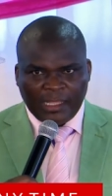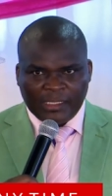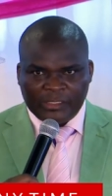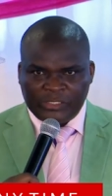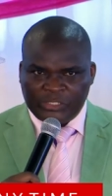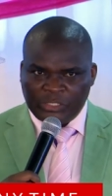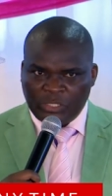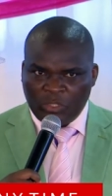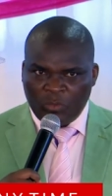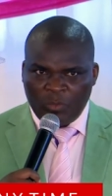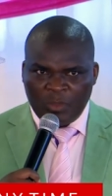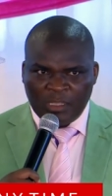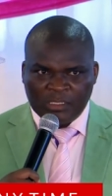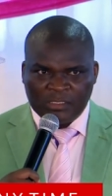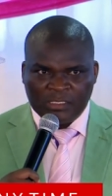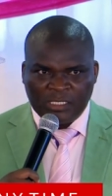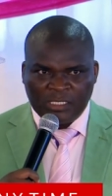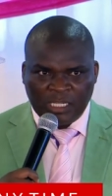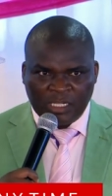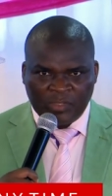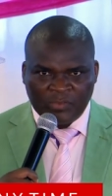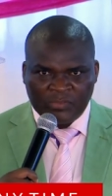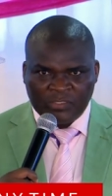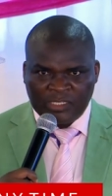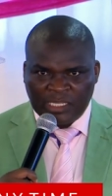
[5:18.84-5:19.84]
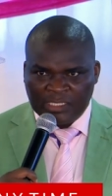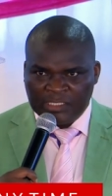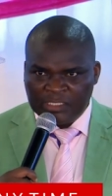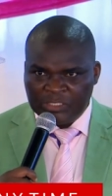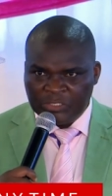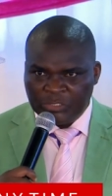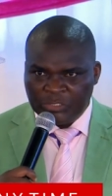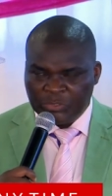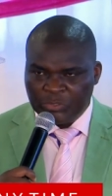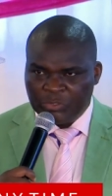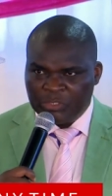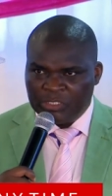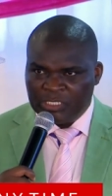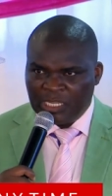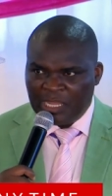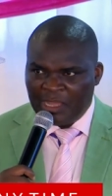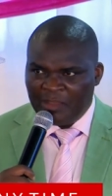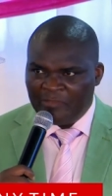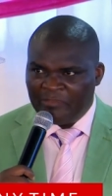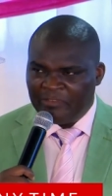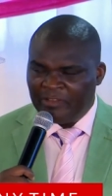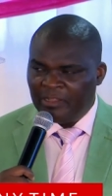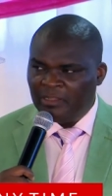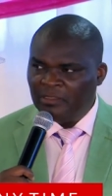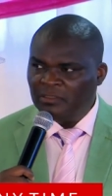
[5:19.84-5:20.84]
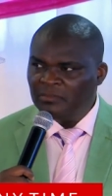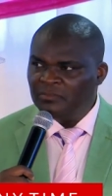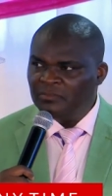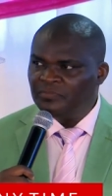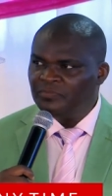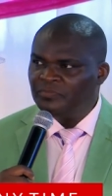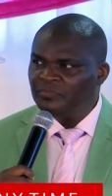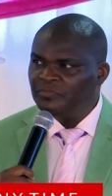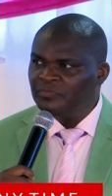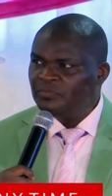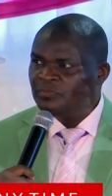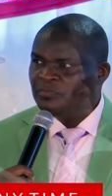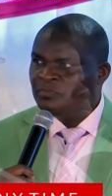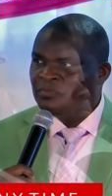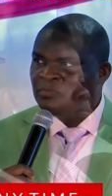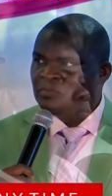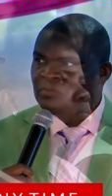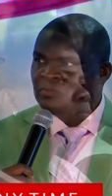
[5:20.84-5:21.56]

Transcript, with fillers: saw myself starting to travel go